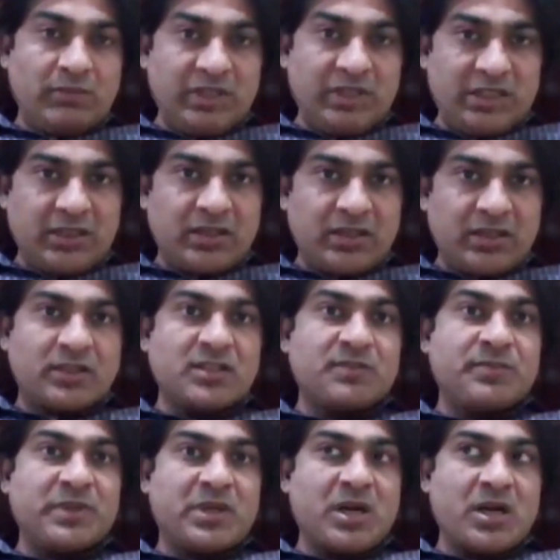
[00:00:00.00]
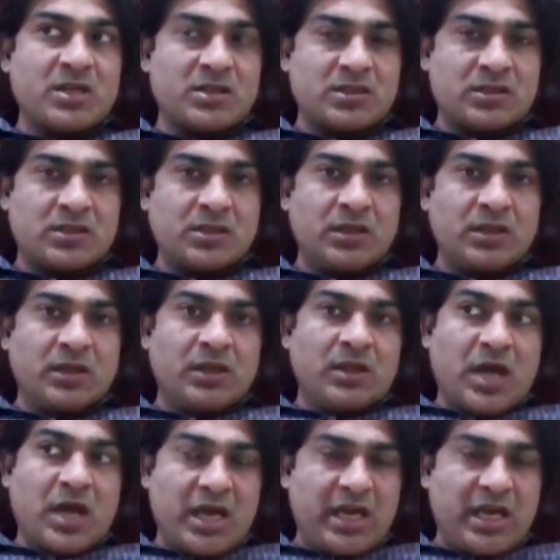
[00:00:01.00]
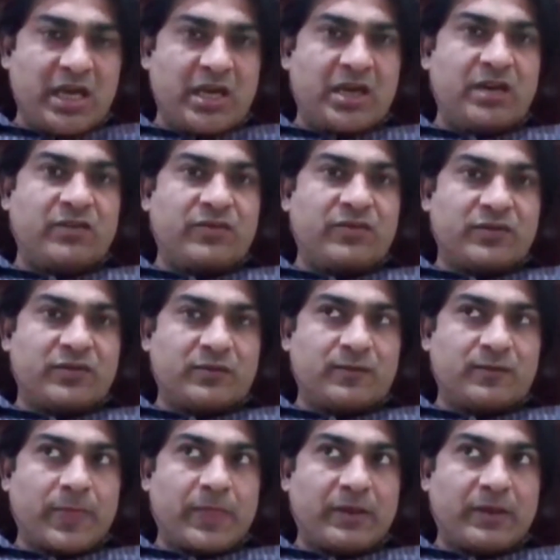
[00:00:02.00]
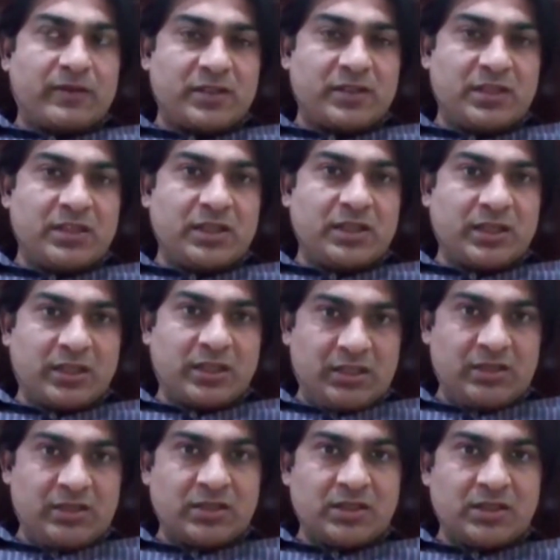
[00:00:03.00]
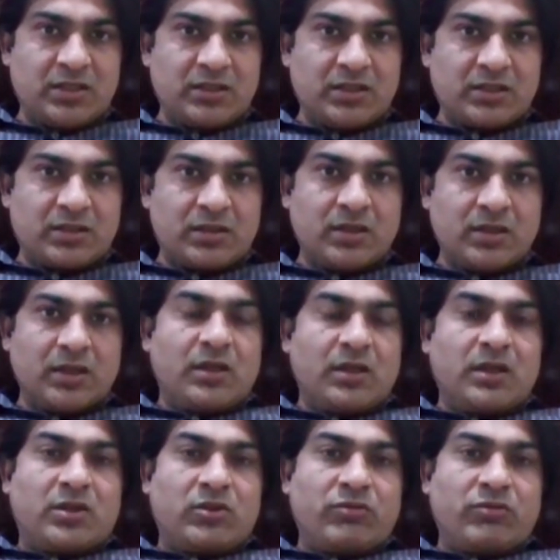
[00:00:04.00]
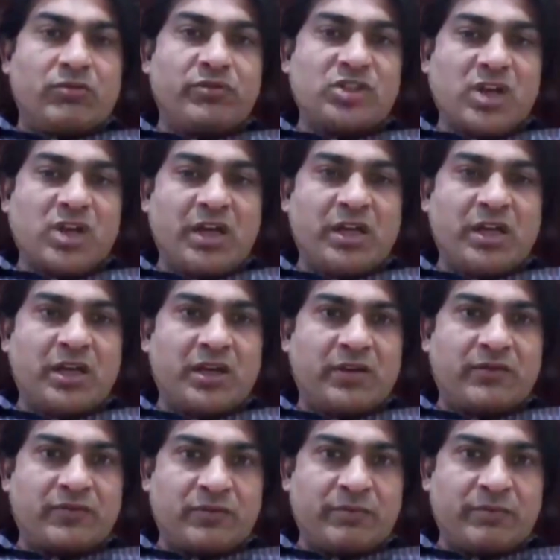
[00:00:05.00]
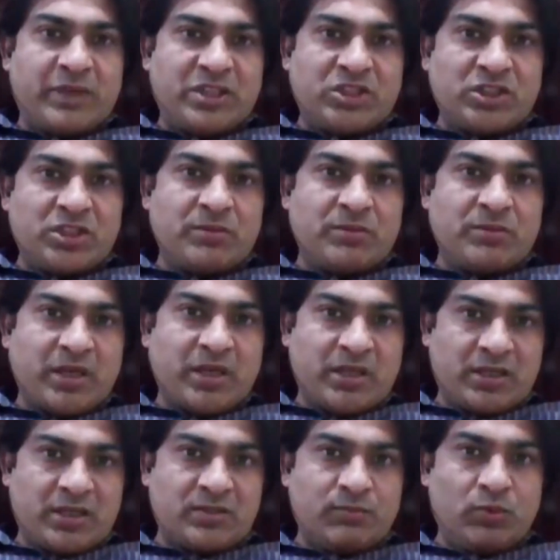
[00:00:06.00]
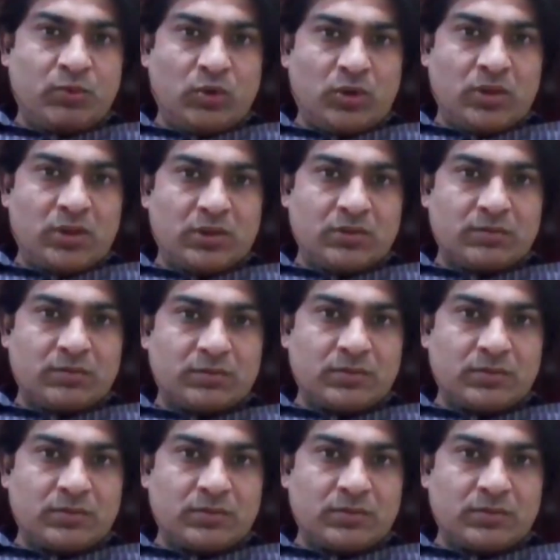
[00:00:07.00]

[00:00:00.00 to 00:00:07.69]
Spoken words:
medial rectus, because I have seen an incident which I have mentioned in my next book.